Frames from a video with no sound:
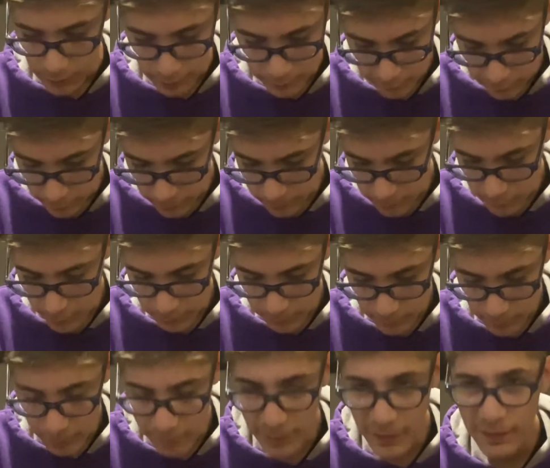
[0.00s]
And sometimes
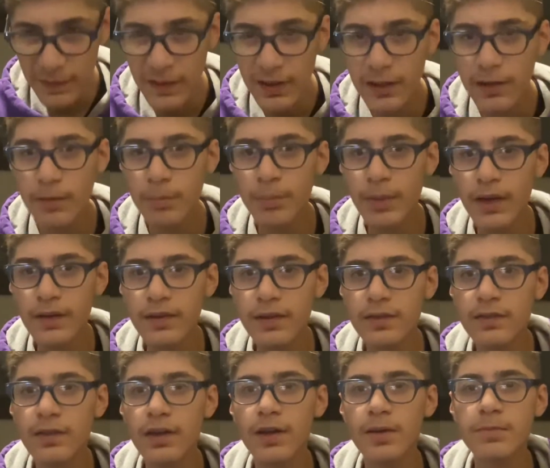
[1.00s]
I be thinking about the
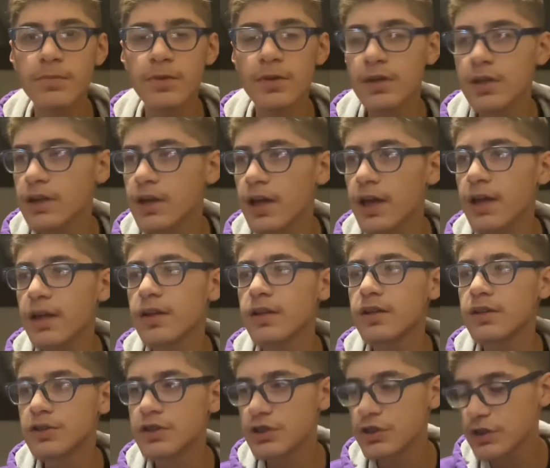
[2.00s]
time, hey,
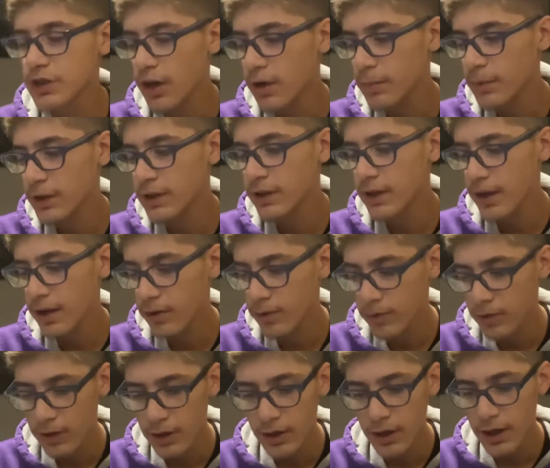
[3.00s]
she shot me
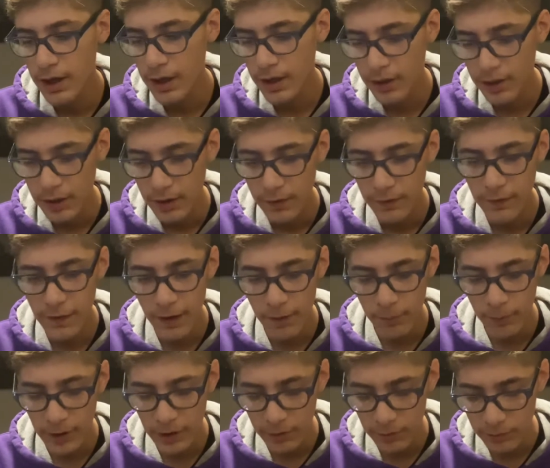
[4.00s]
down. Hey, that
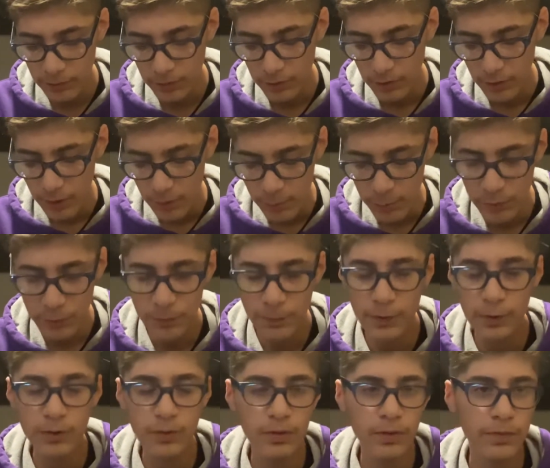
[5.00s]
round was
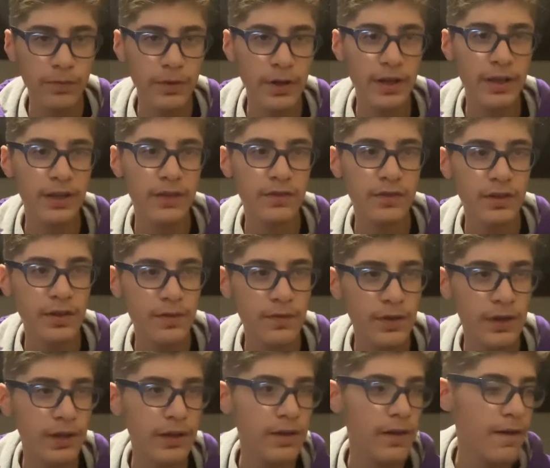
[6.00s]
filled with
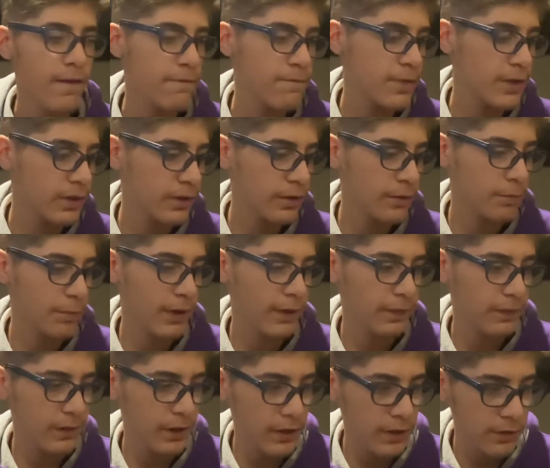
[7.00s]
negativity, filling my
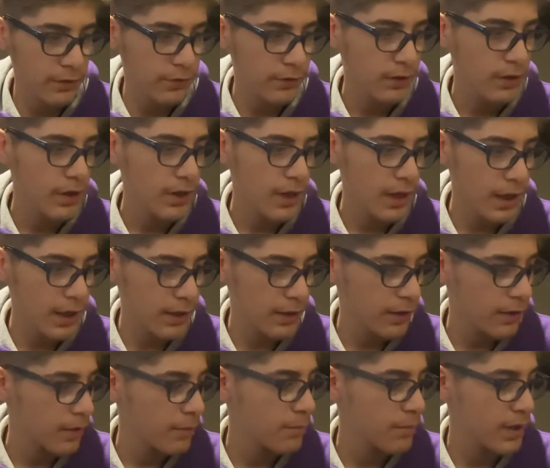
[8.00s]
thoughts, hey,
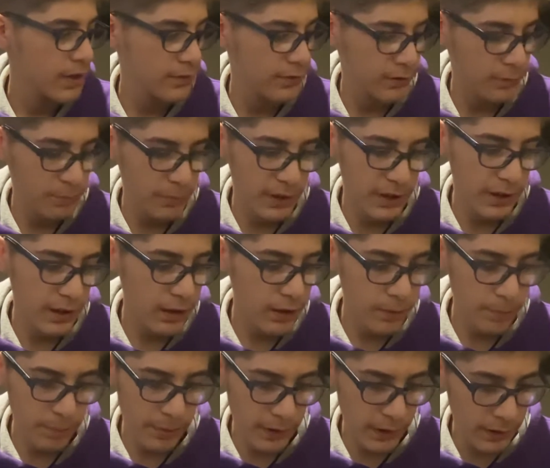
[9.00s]
messing me
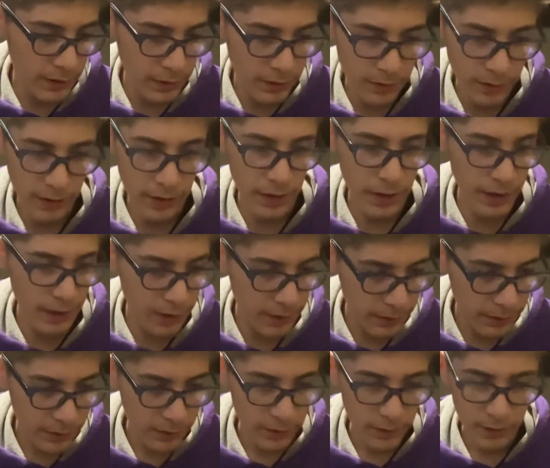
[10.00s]
up, hey, hey,
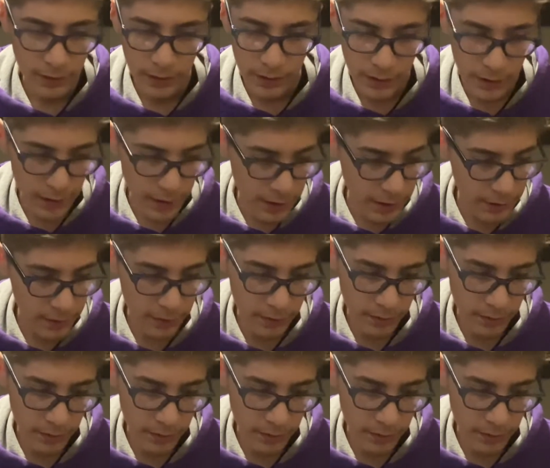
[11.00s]
hey.